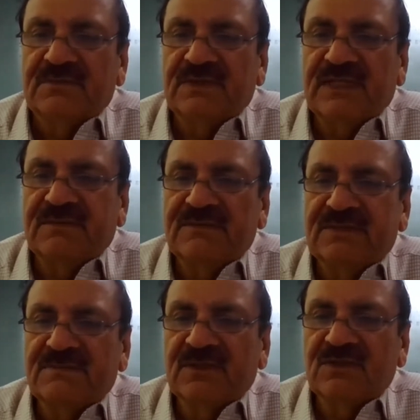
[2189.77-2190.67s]
Then
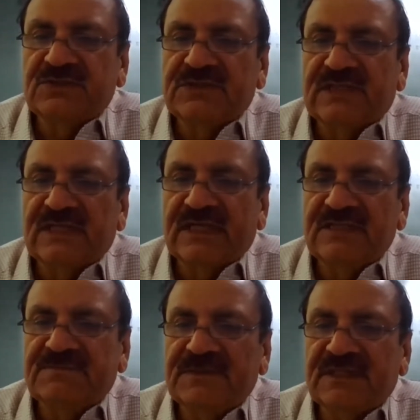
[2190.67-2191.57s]
Mr. Manohar Shetty
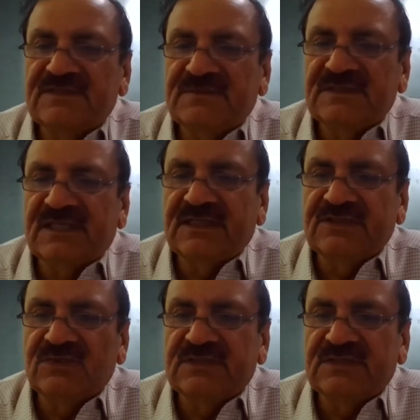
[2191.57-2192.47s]
writes, PSB's
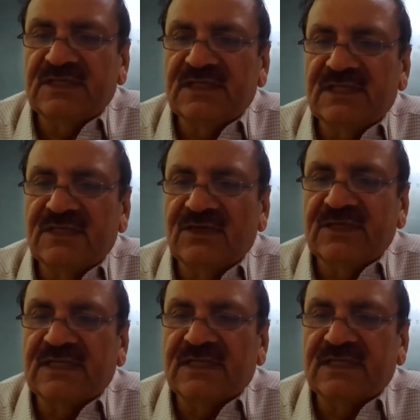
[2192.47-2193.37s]
attitude is certainly not
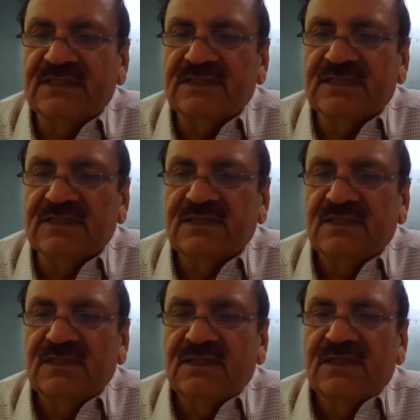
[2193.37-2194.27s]
encouraging.
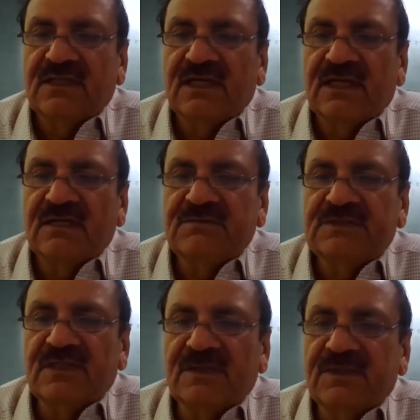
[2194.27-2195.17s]
And
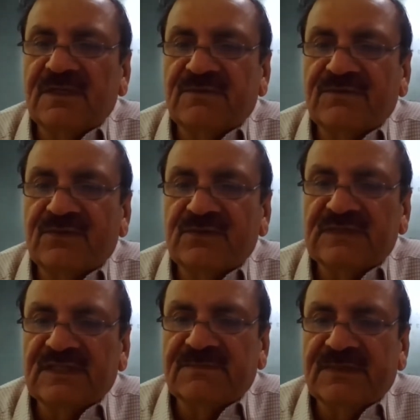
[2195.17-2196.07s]
Mr. Ramanan, of course,
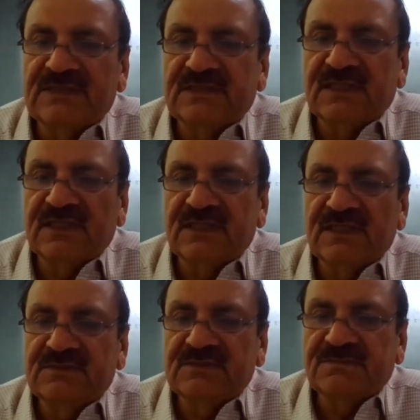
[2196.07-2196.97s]
as I mentioned
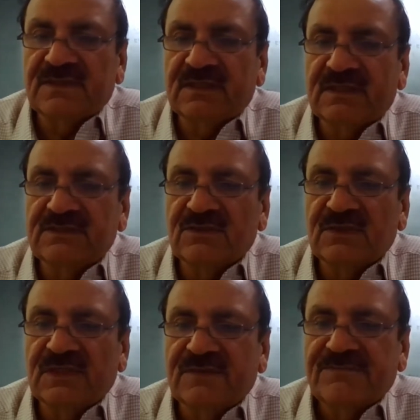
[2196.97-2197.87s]
earlier, Mr. Pankaj
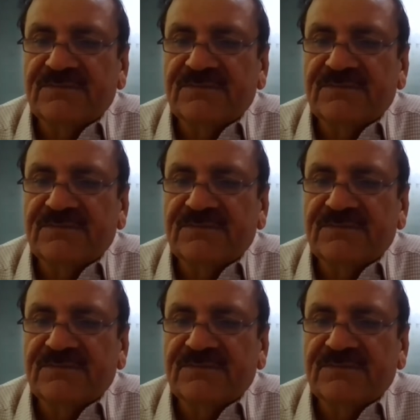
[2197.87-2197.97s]
Arora,